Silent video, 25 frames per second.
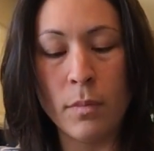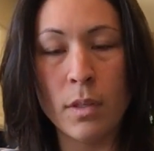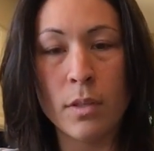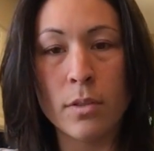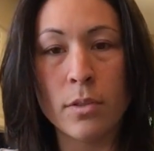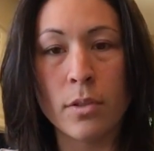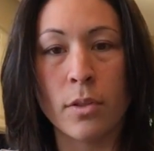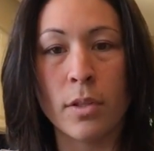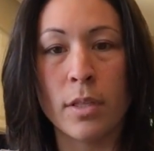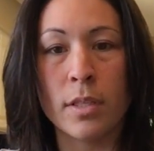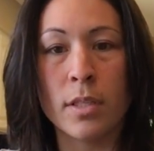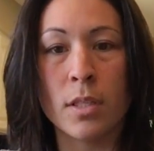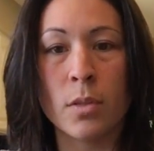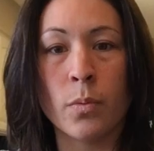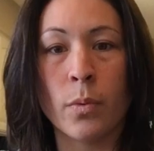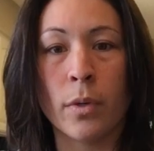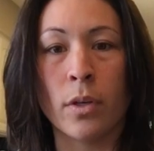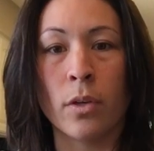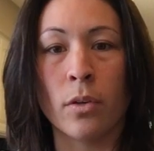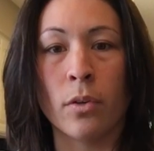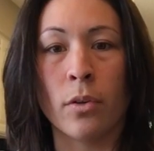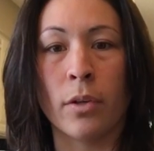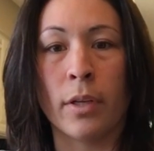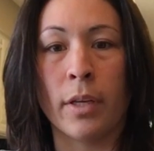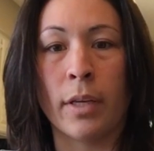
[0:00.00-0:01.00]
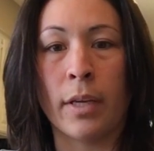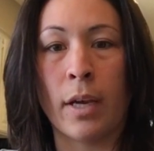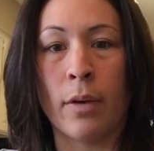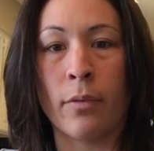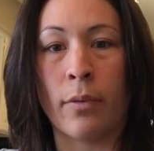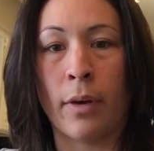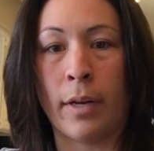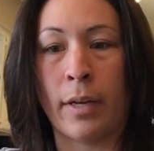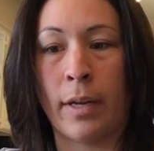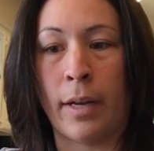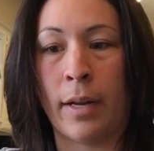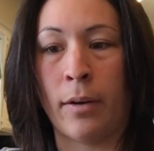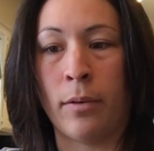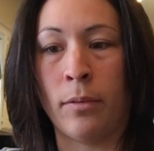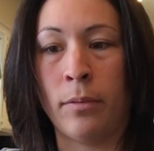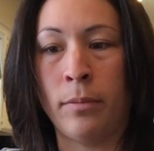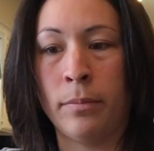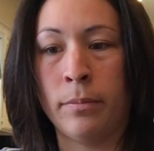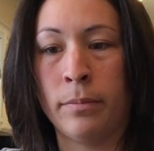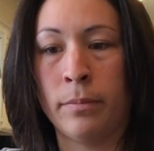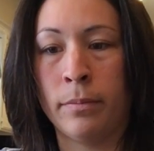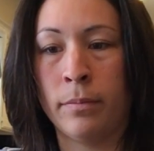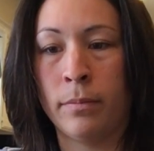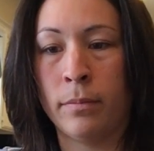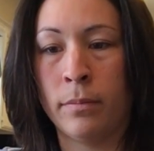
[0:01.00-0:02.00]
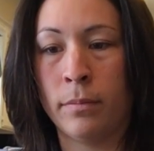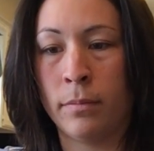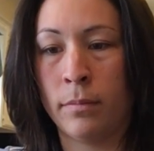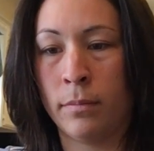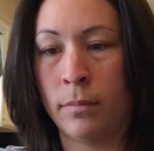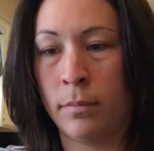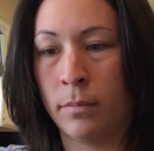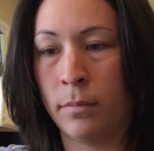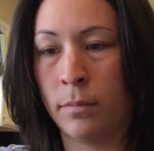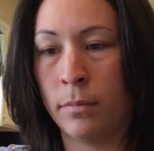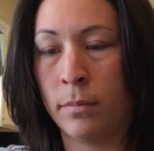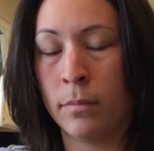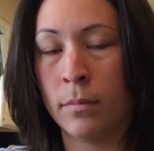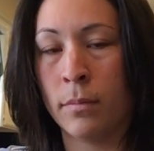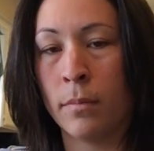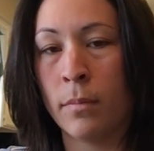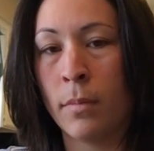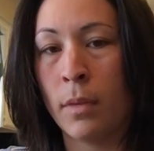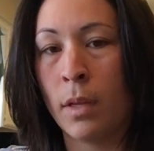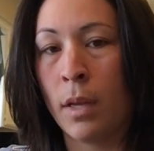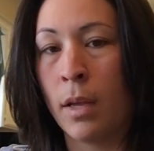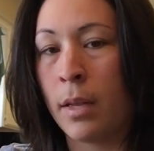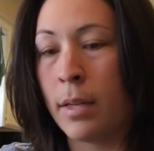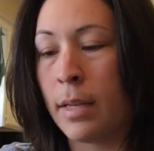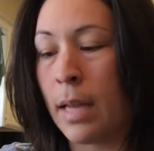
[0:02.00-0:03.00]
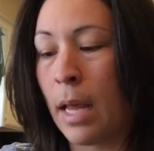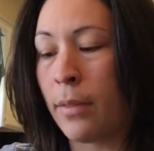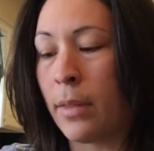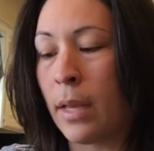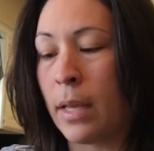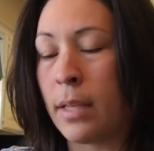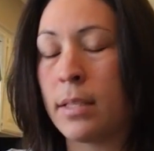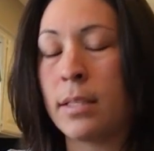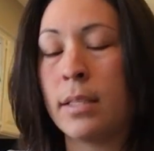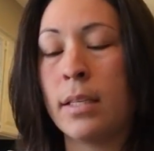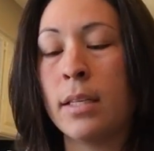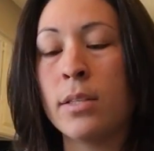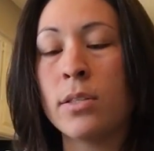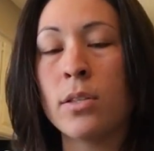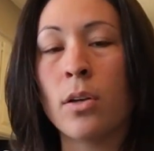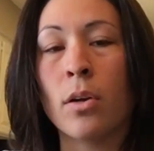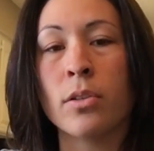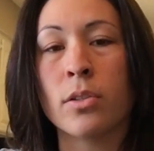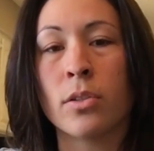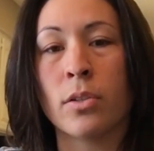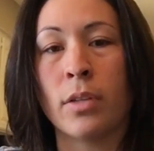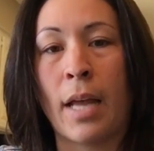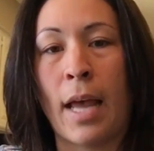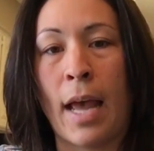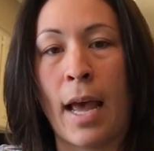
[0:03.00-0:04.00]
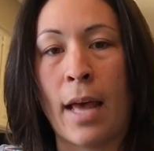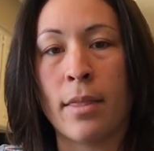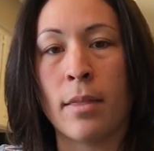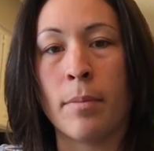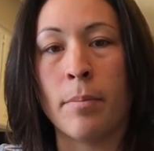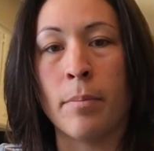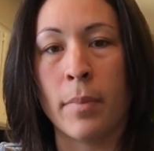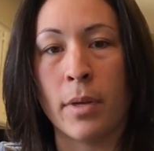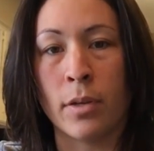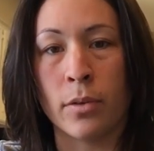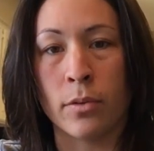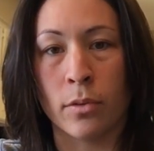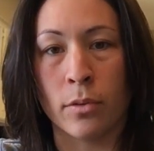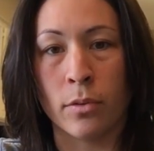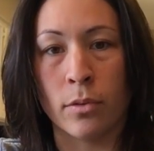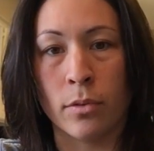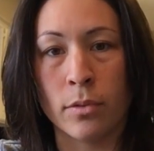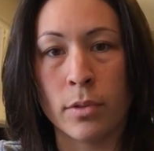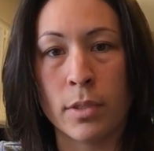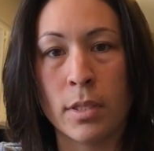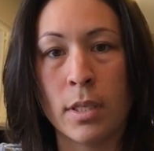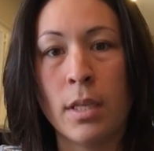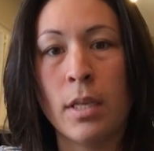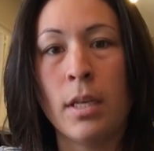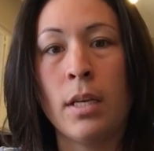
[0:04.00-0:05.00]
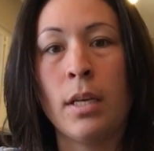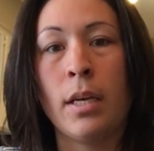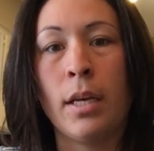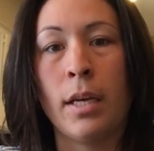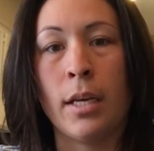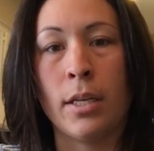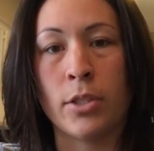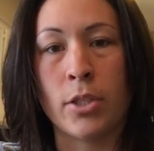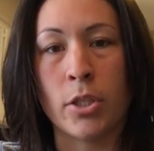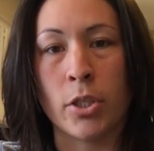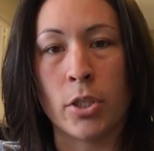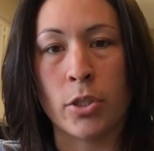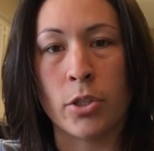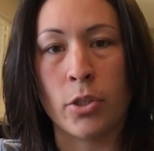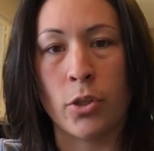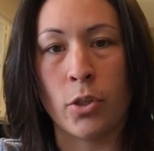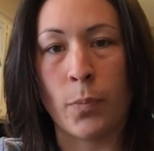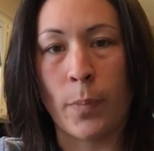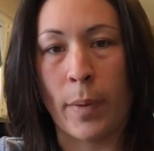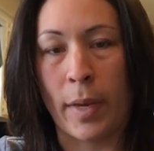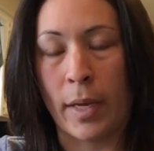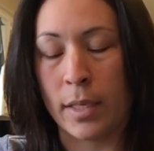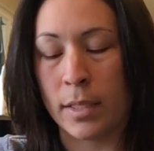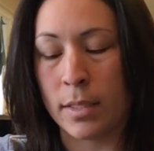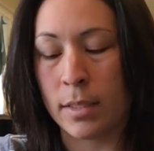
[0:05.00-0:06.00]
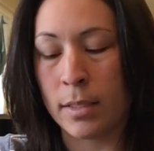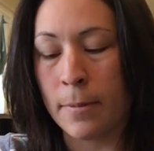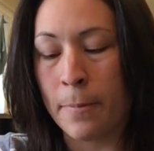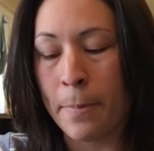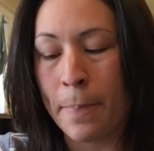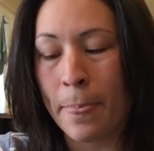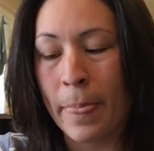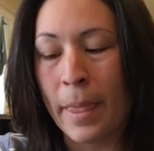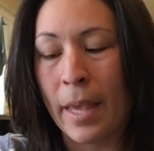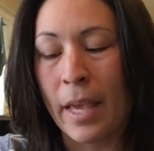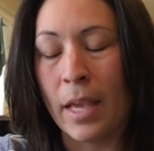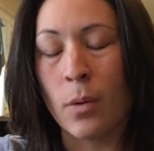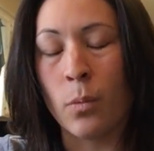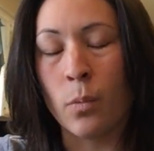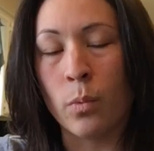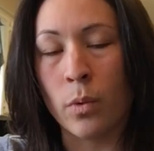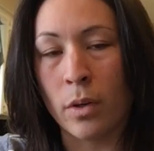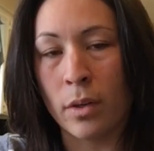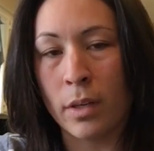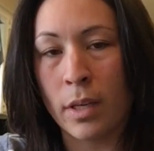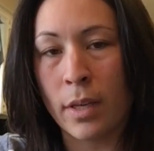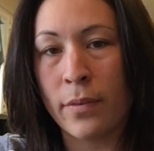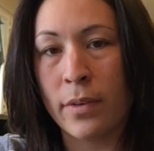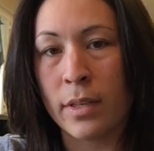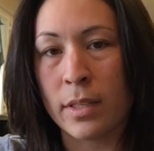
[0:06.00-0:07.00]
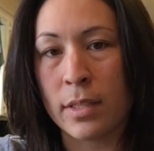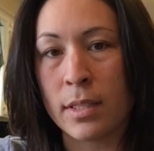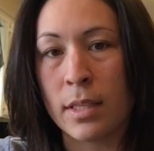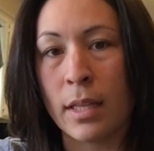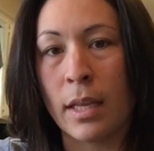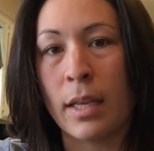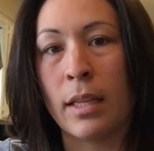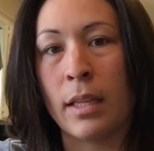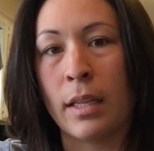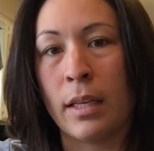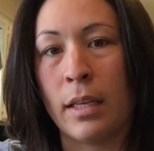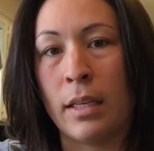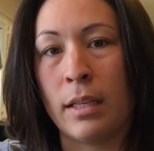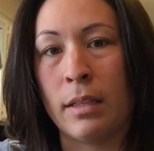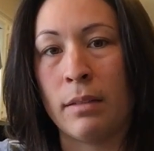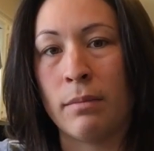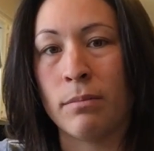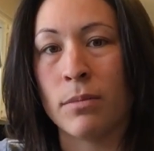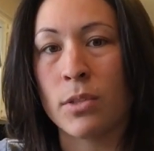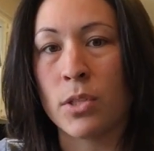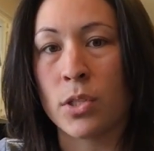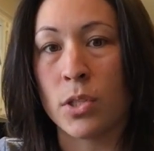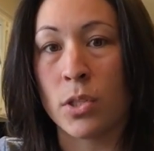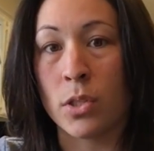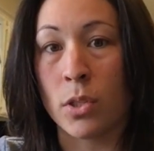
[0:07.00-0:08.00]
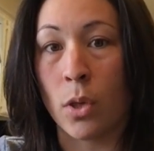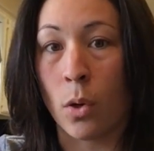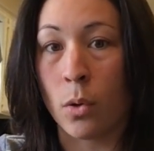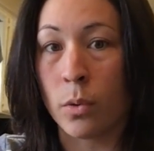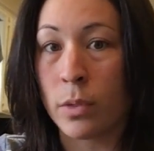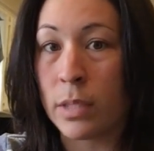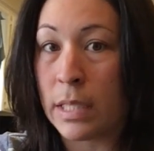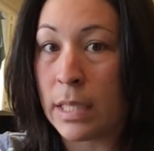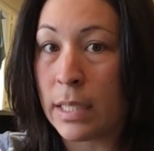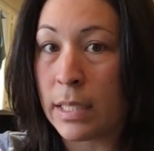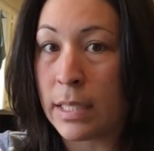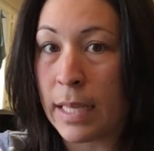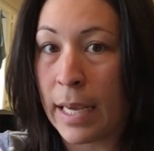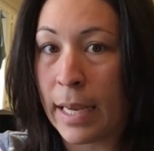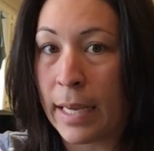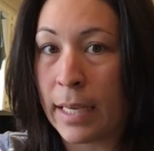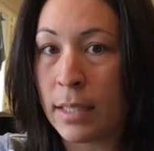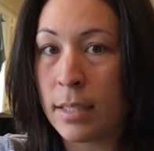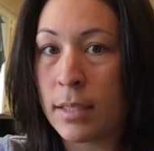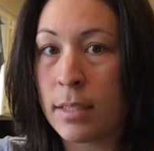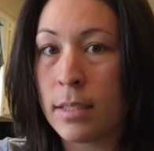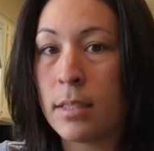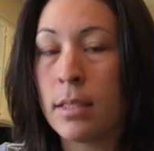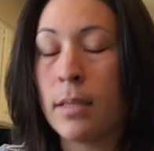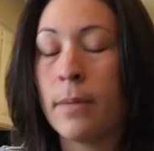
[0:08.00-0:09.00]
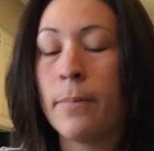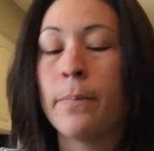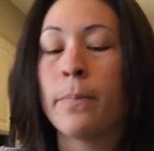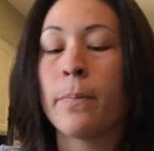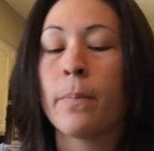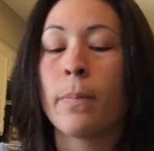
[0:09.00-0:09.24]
So this is what you're looking at right now. Now that sea salt's going to add the minerals into your toothpaste. It will give it a slightly salty taste,